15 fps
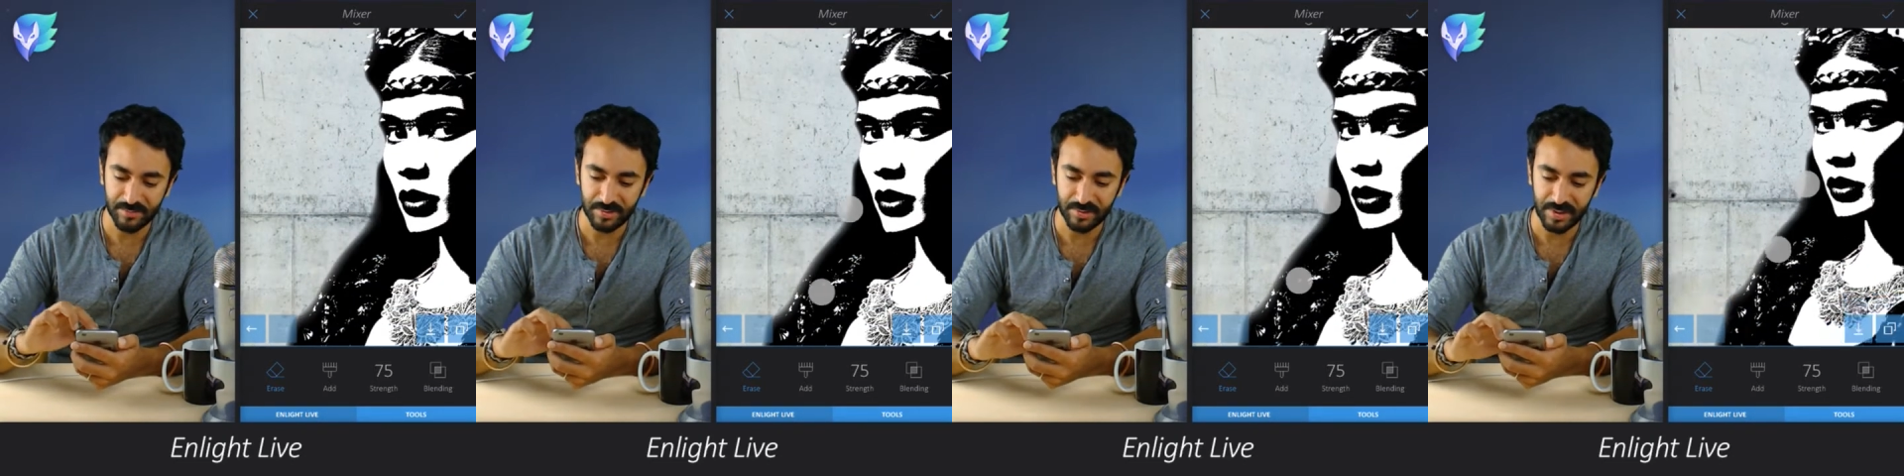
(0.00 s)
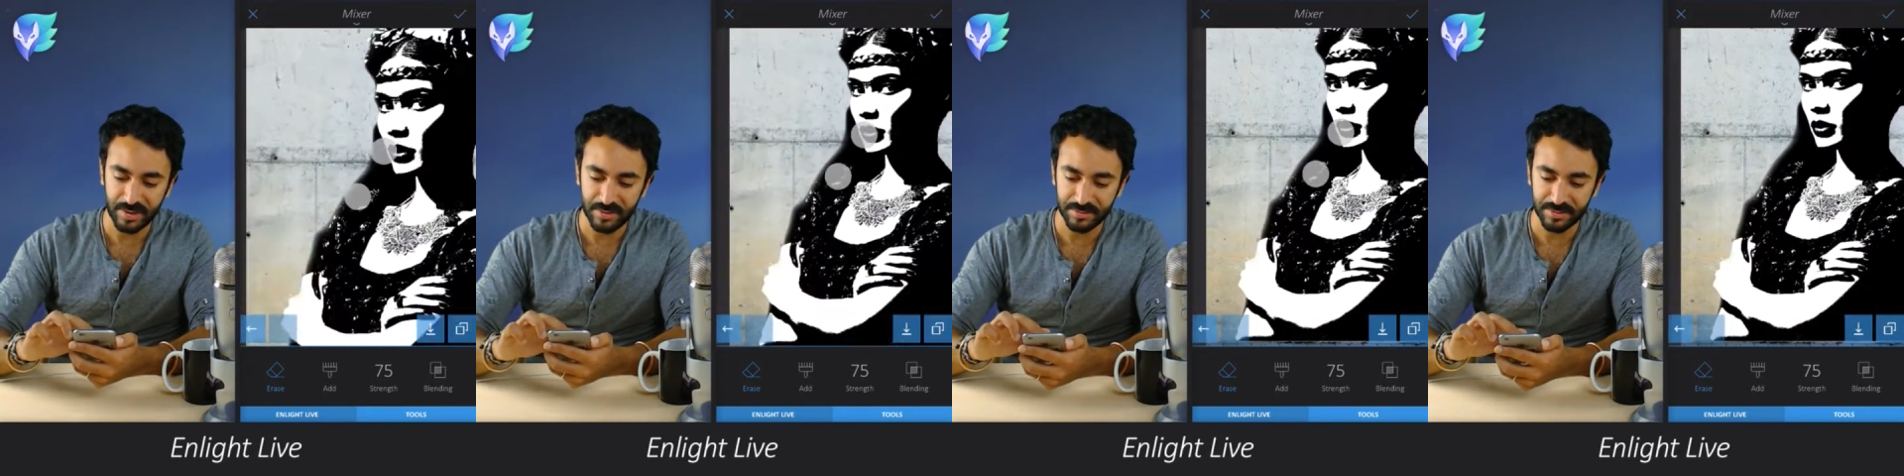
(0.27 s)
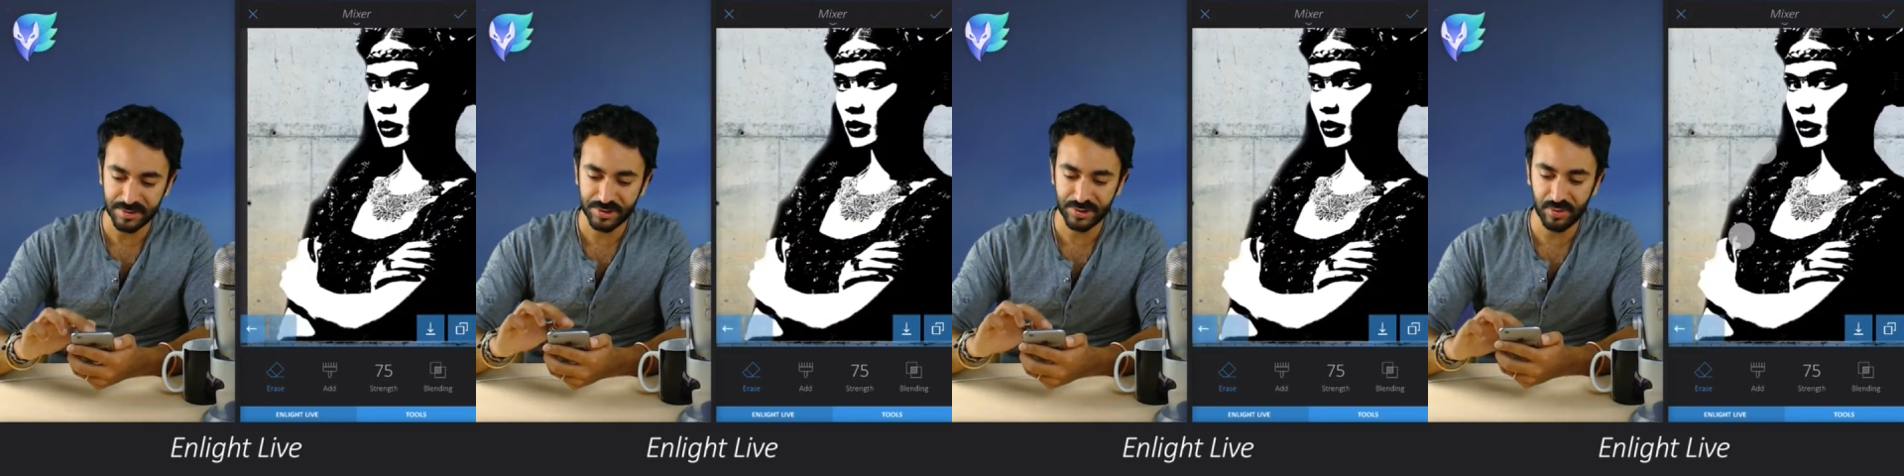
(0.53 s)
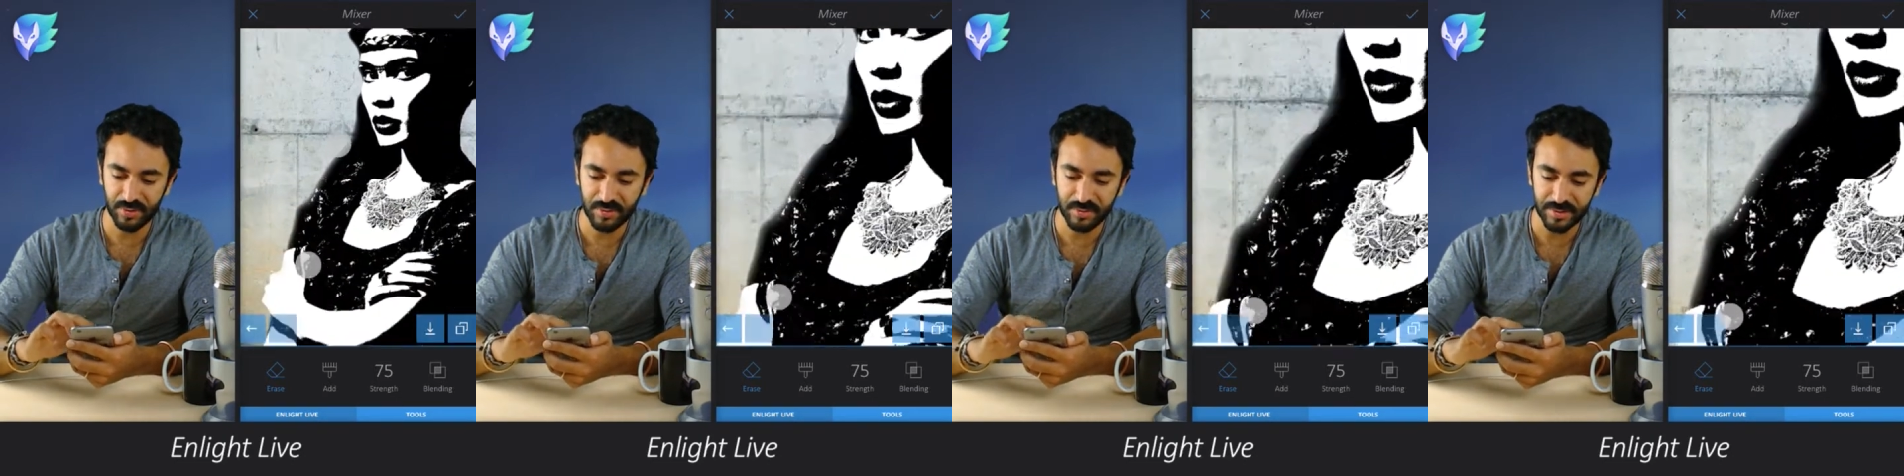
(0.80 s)
For example,
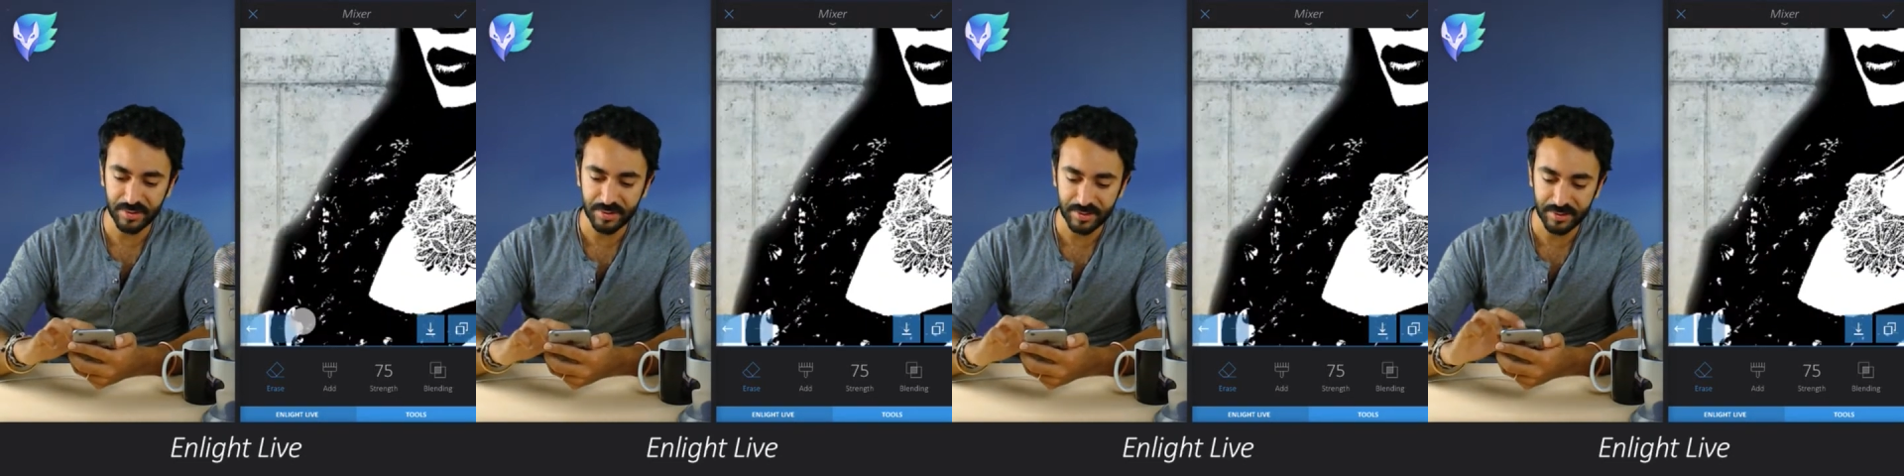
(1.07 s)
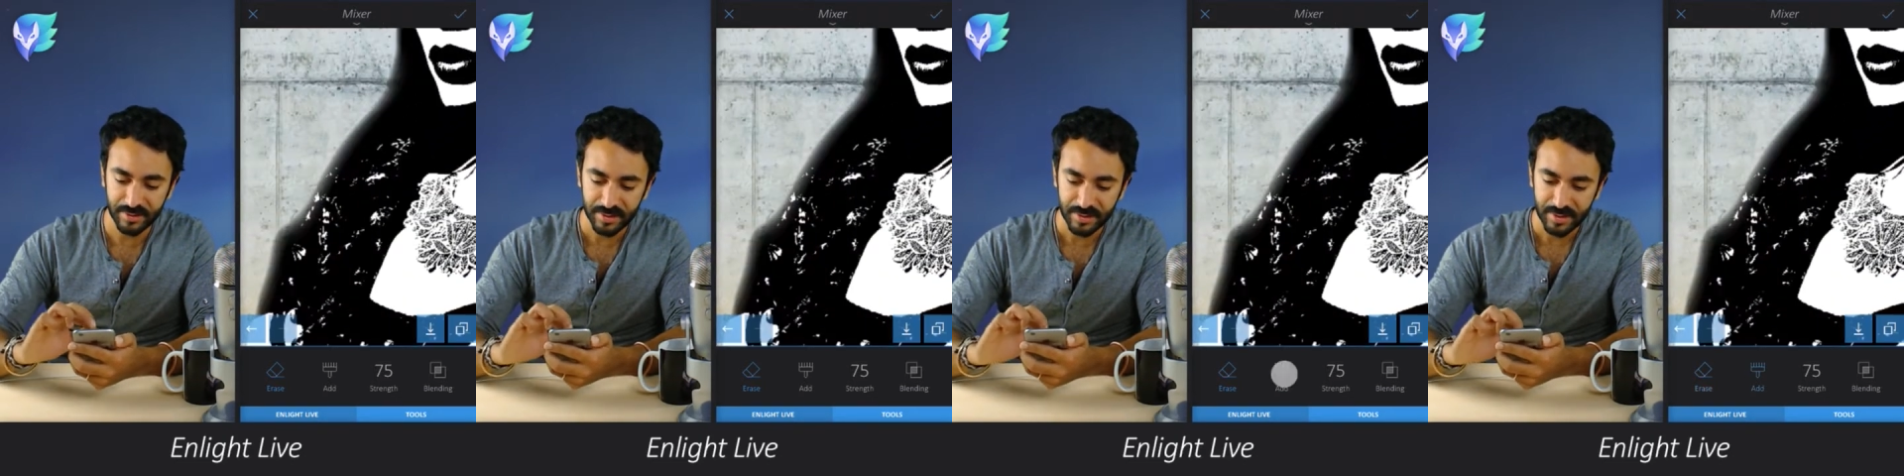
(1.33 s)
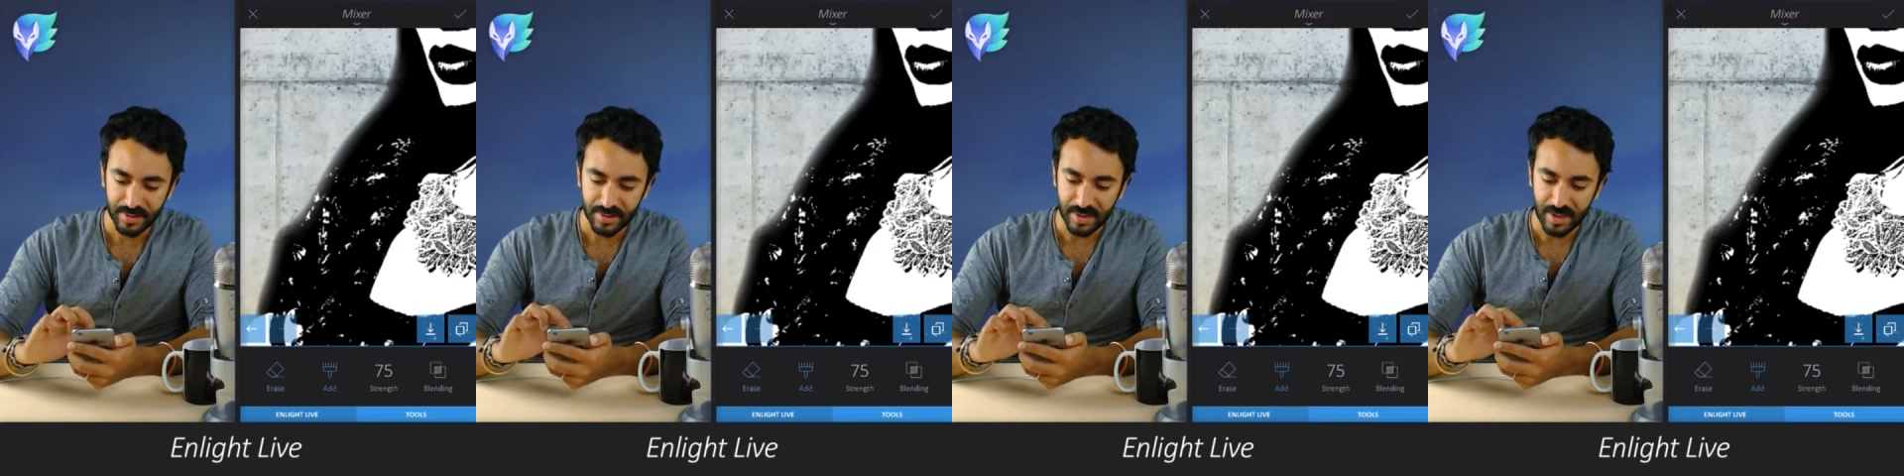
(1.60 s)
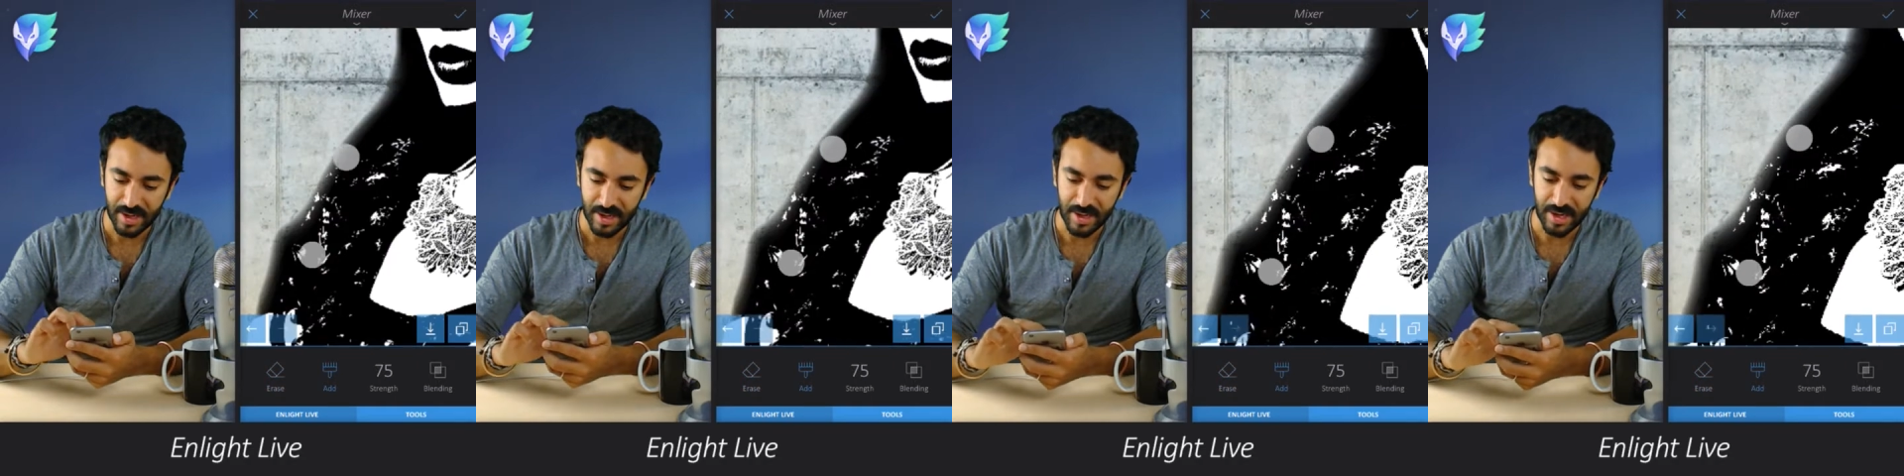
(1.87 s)
here in the
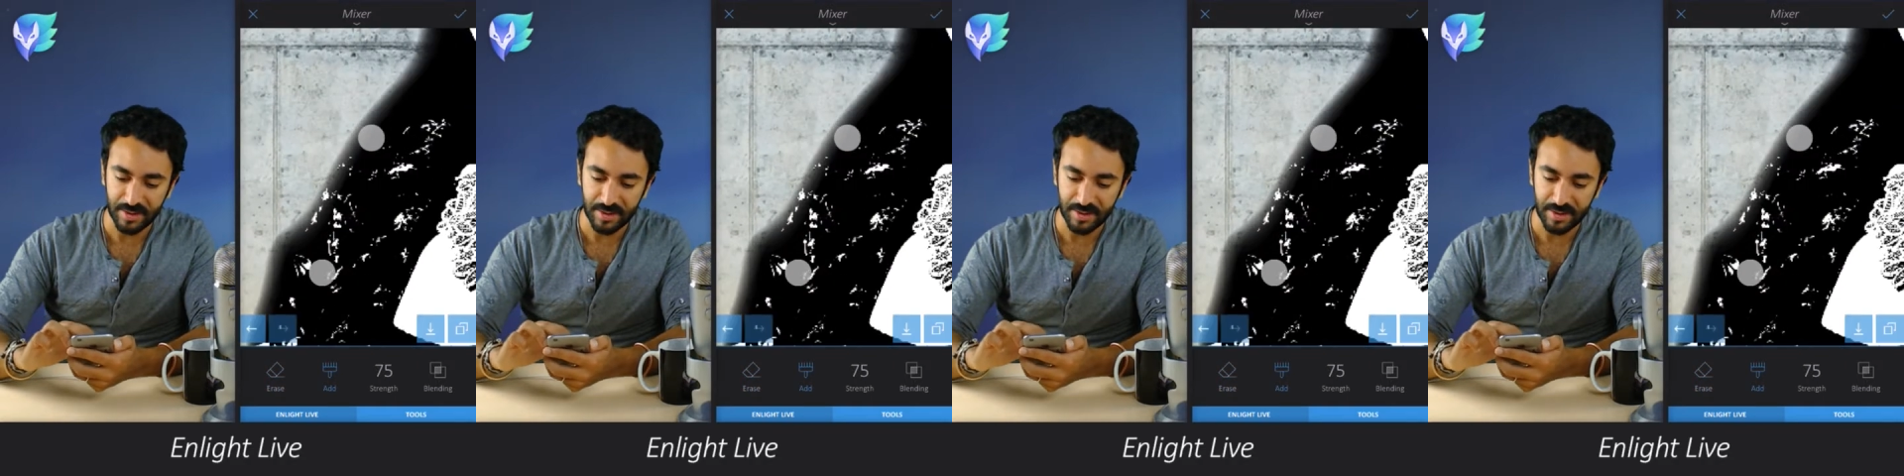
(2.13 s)
shoulder,